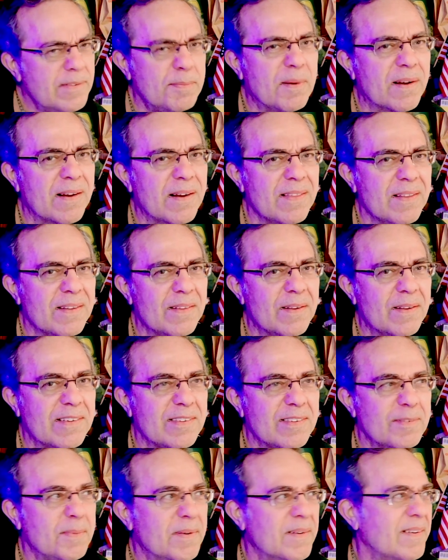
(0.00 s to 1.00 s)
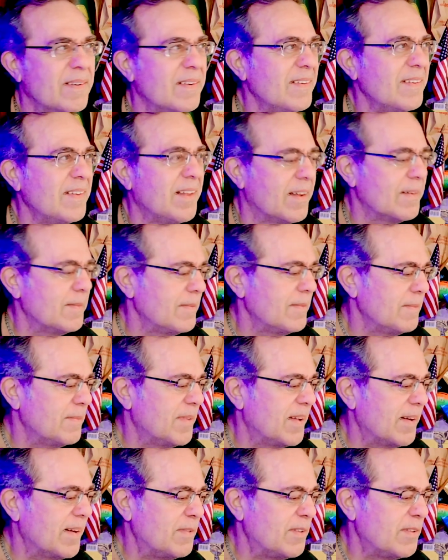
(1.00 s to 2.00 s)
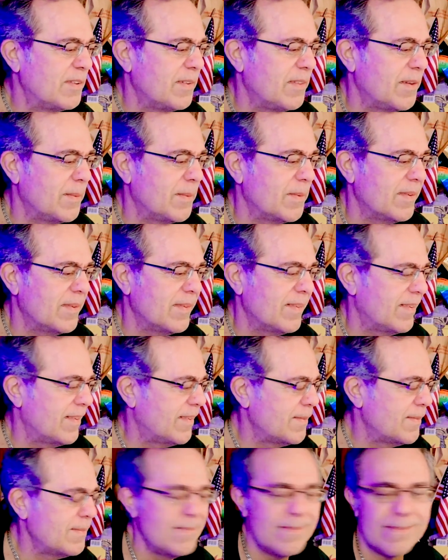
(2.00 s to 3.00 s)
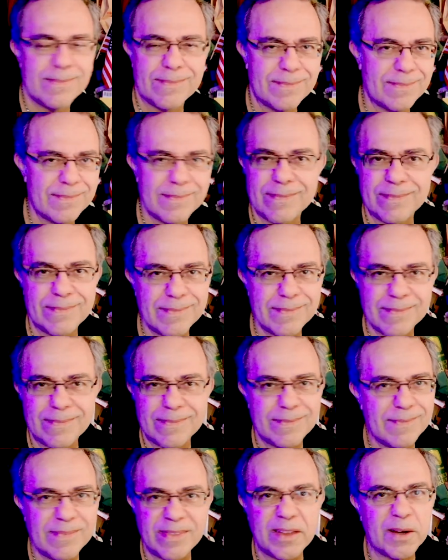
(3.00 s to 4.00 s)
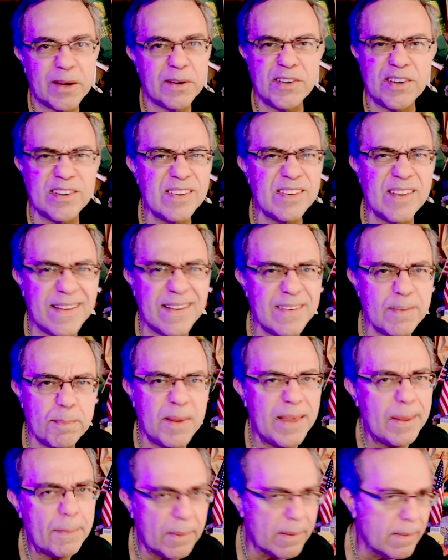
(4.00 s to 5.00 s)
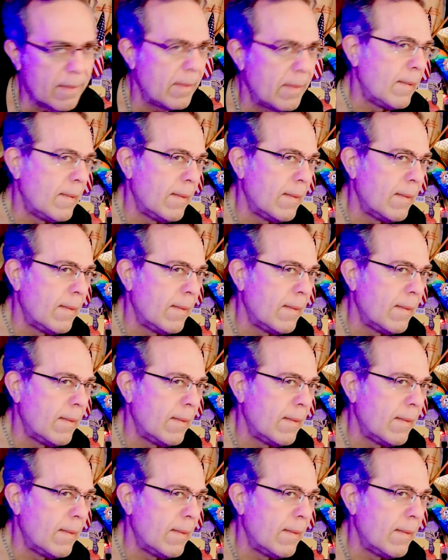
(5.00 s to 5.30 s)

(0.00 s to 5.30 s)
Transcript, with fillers: was part of the Aloha spirit, yeah. But I'm sure they were, they're just nice people.